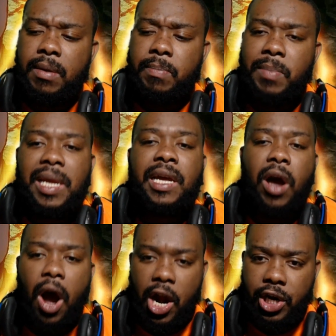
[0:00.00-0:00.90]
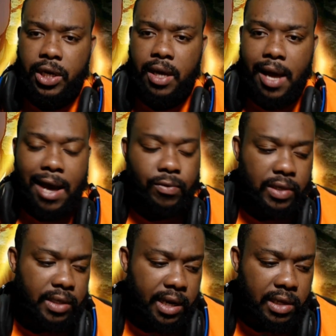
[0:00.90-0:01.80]
mini arc, I
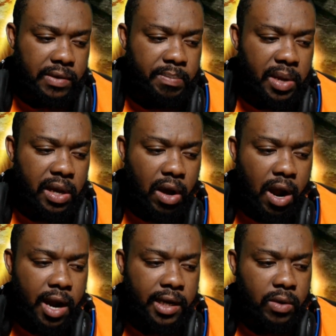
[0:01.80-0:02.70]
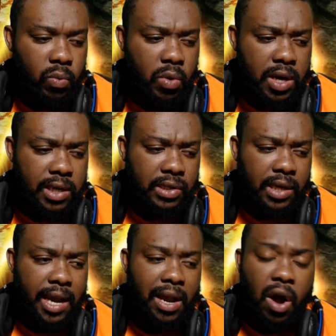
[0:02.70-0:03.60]
would say. His mini arc was
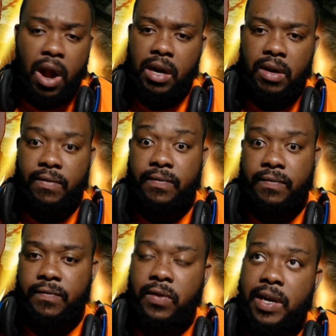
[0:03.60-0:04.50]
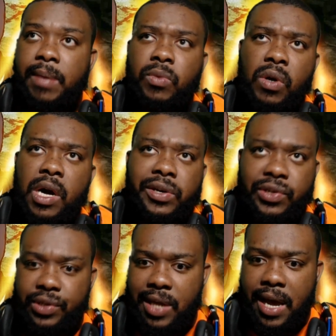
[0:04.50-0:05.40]
a arc of for him to
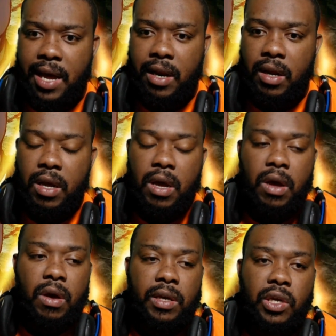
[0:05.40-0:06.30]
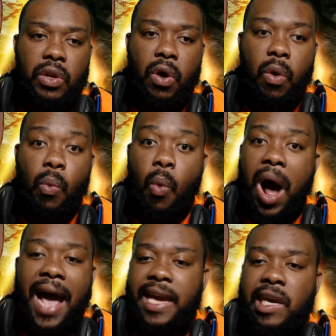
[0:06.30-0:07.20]
understand, you know,
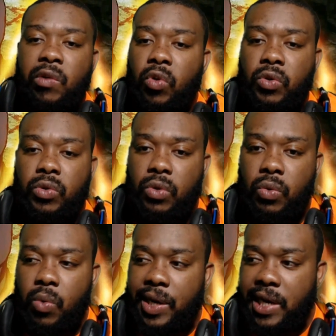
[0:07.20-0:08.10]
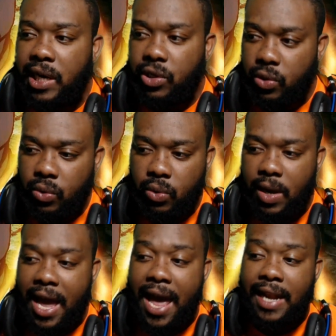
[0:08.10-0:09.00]
why heroes do what they do.
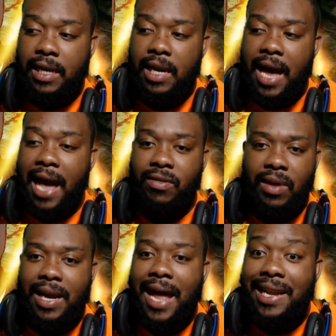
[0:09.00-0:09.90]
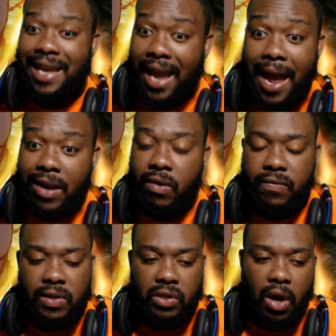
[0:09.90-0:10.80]
And I think at the end
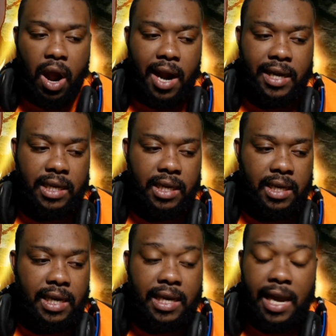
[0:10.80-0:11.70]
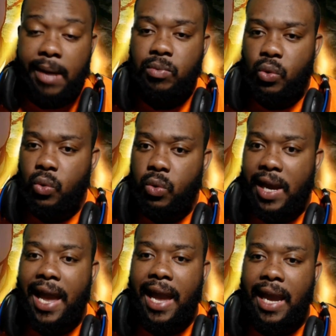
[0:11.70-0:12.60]
of his arc, he came to
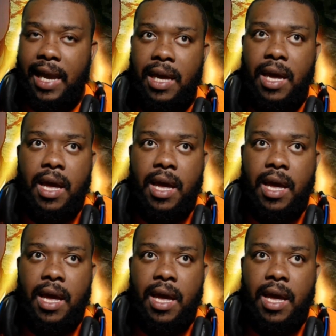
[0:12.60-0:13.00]
a